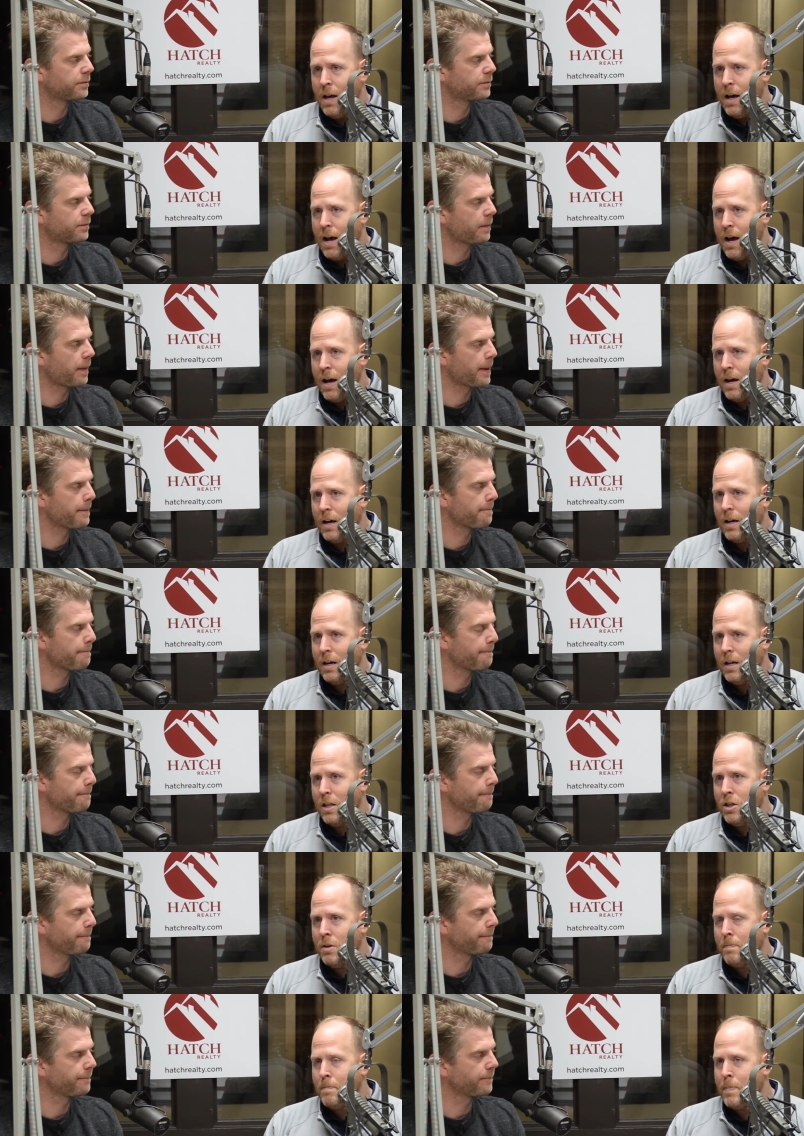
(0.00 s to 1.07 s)

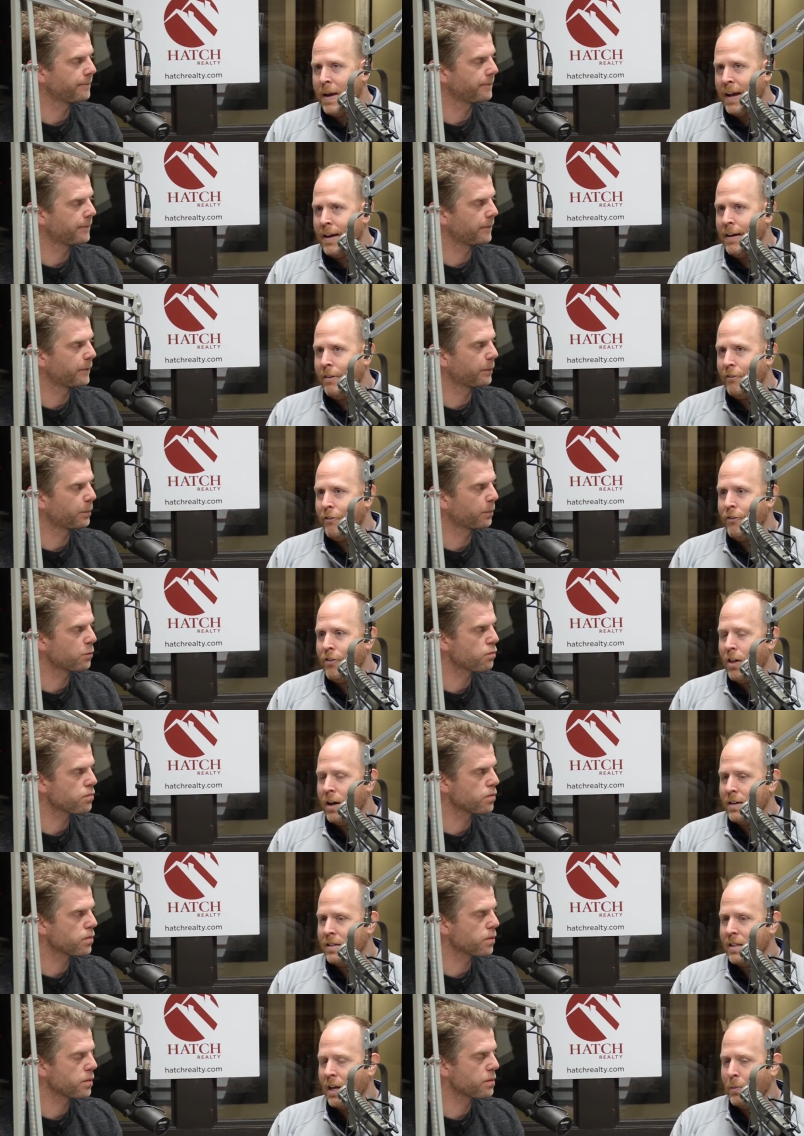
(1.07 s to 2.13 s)
Speaker 1: The big
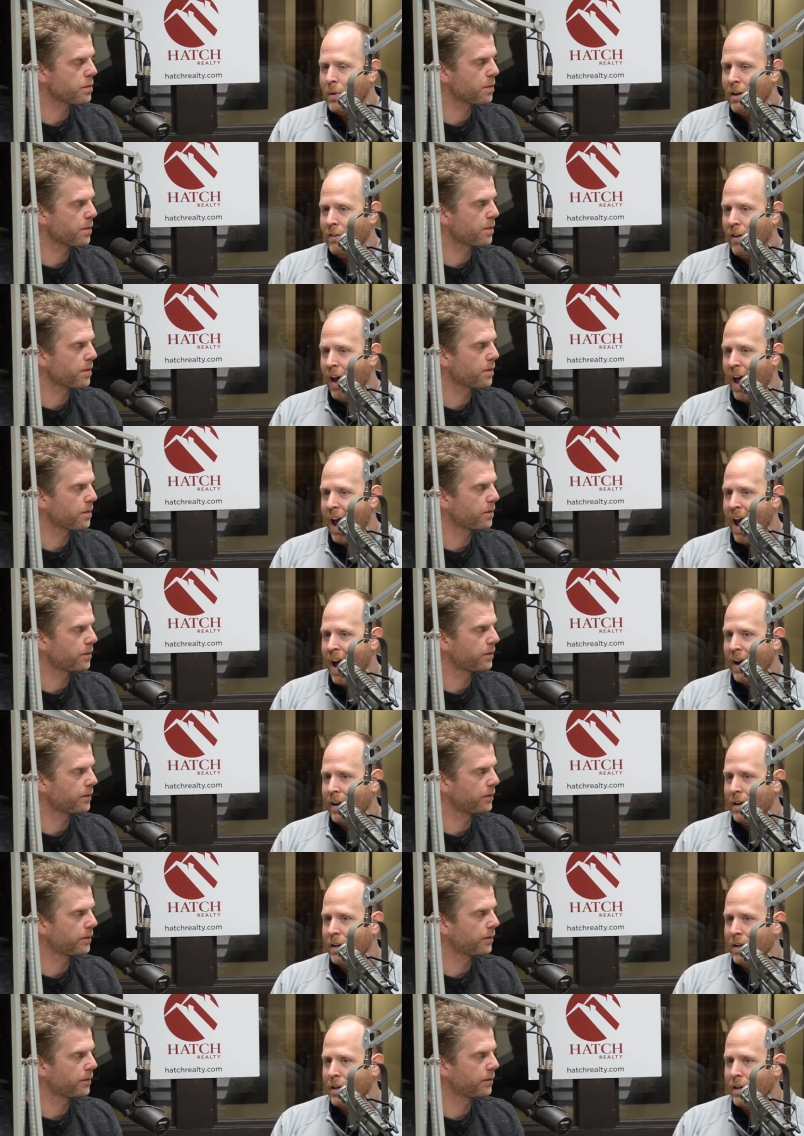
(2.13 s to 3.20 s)
floods that we have
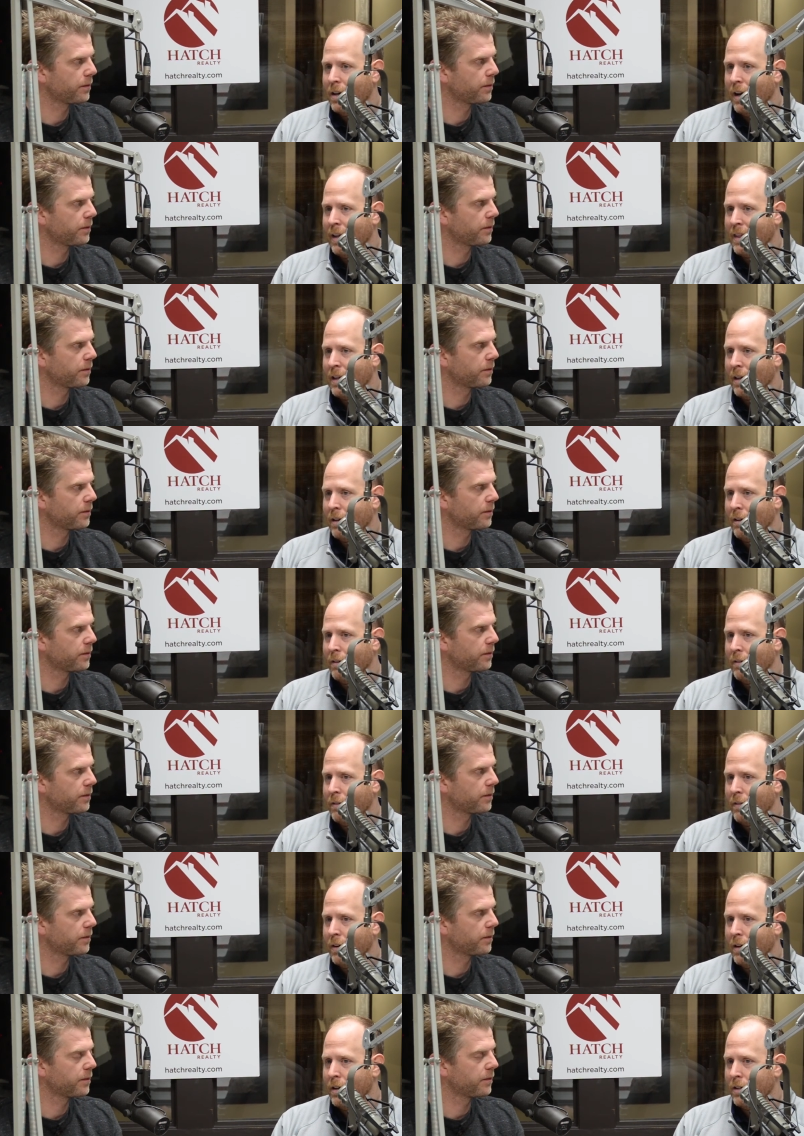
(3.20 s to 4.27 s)
had, I think
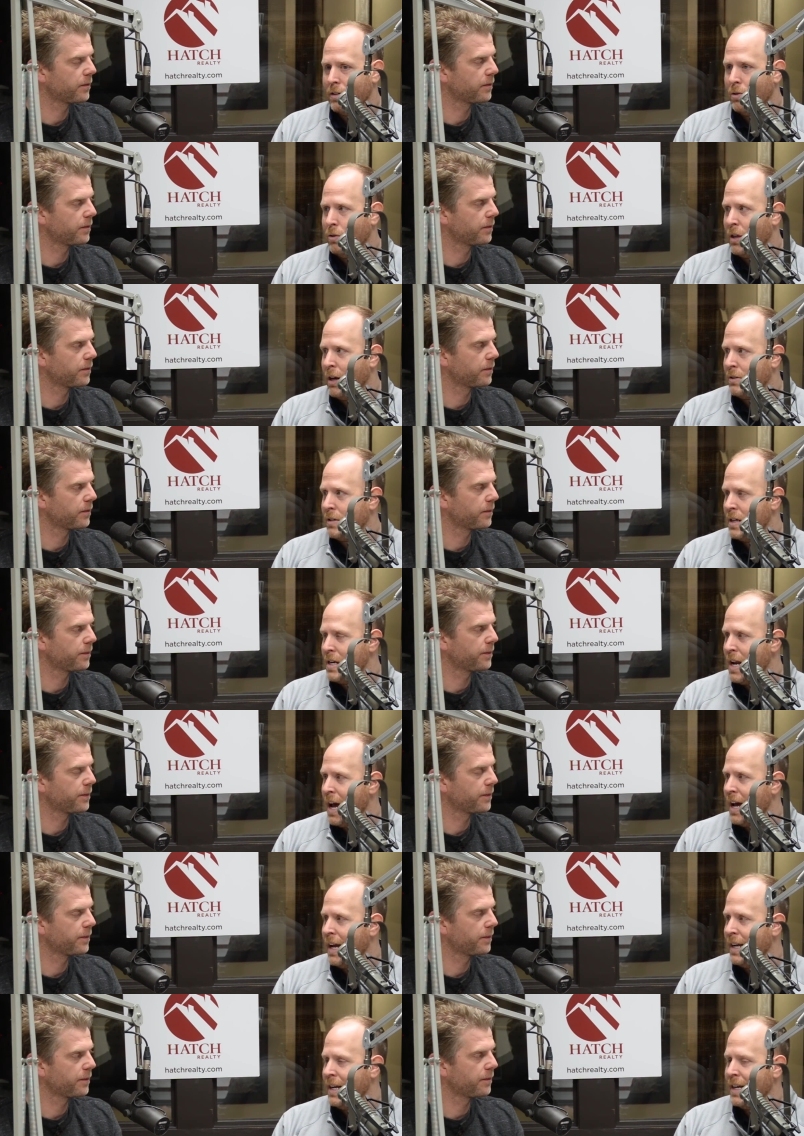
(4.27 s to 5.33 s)
of
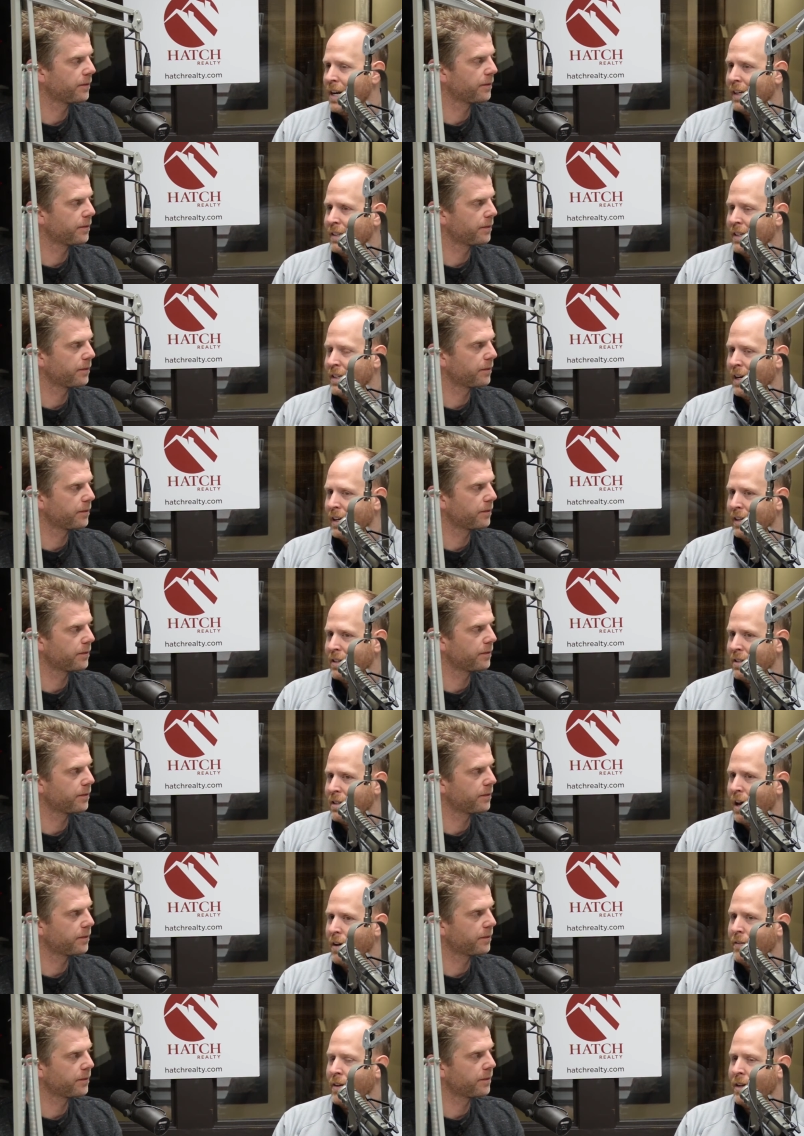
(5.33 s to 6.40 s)
2009 and
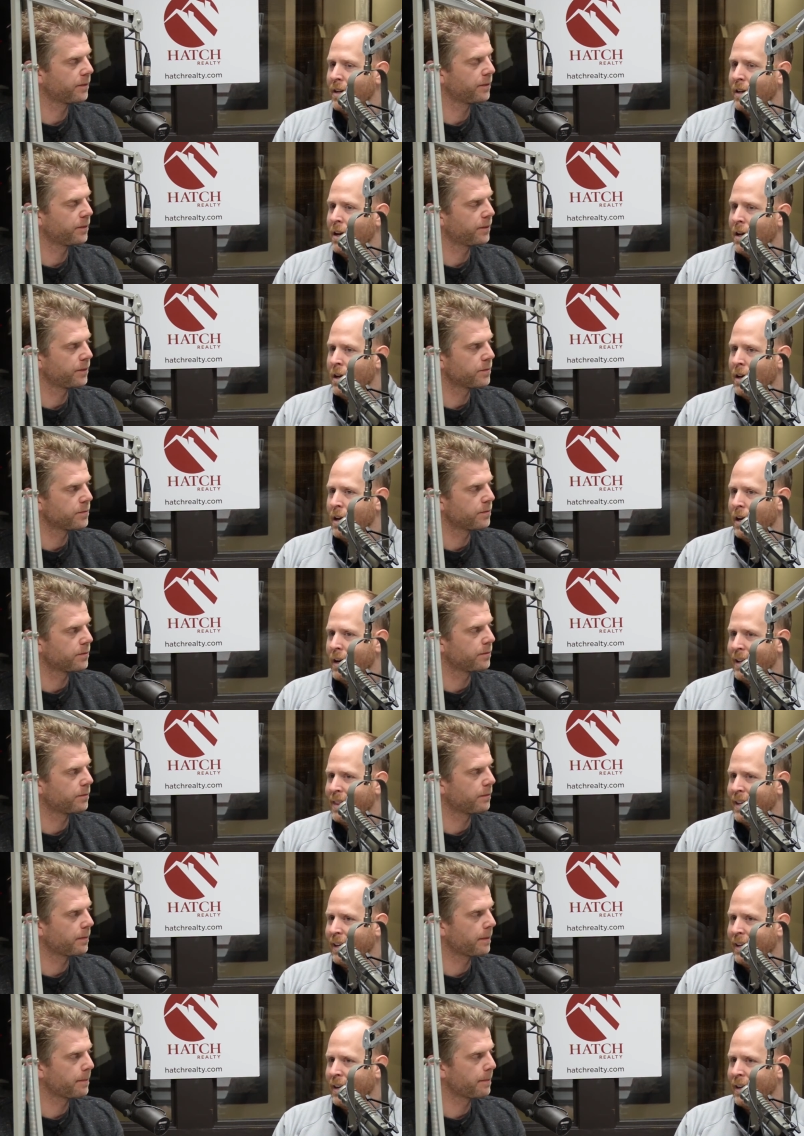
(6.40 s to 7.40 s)
1997, and I think